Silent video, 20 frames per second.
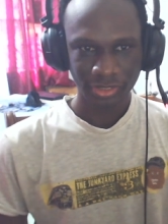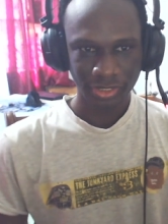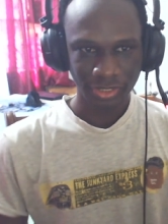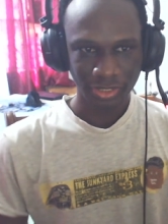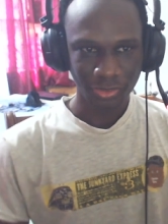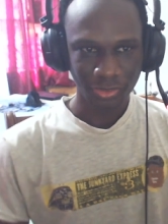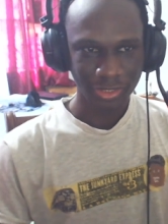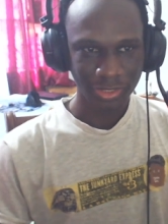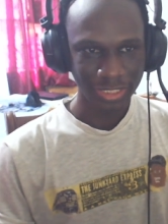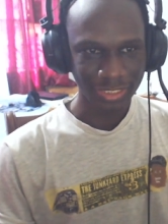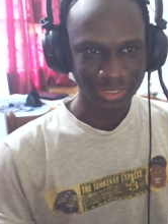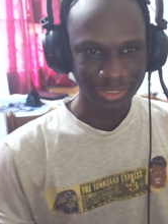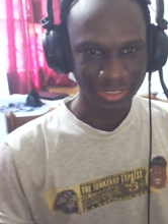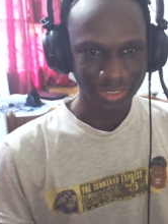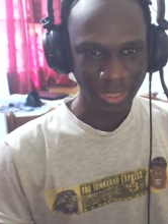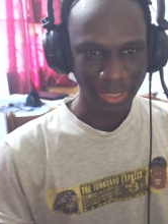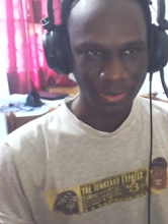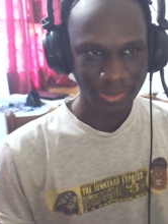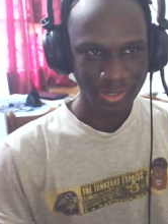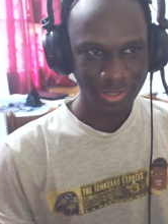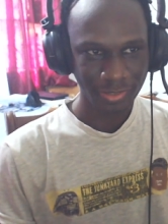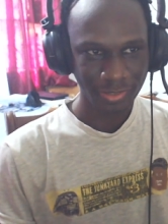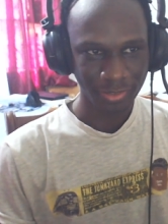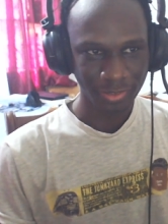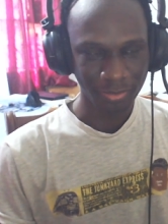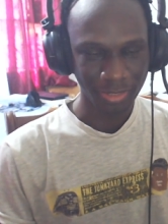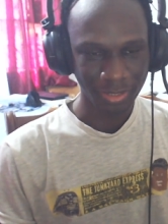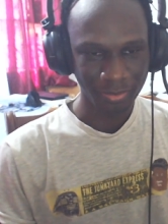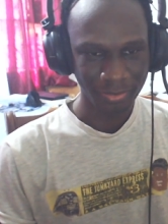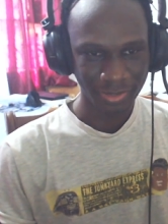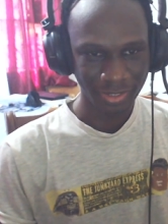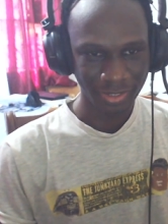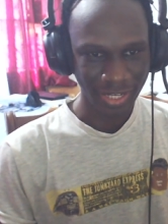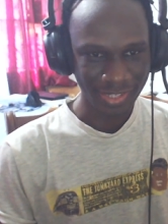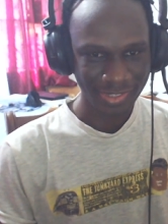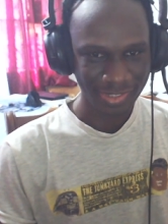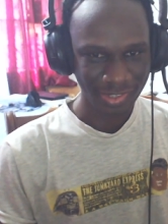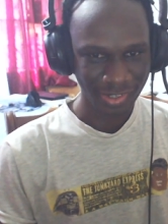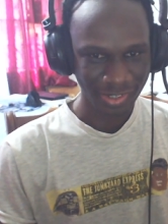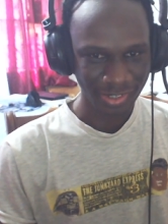all these names to remember. I
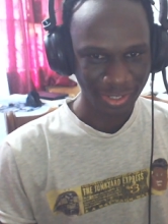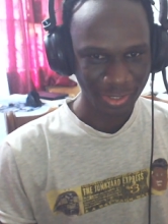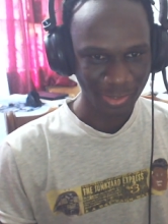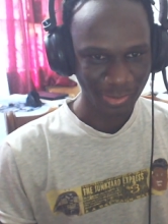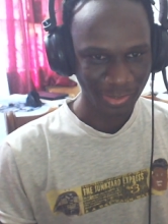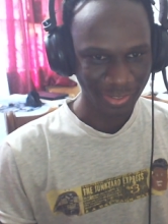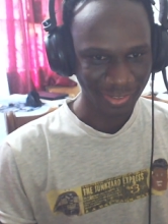suck at doing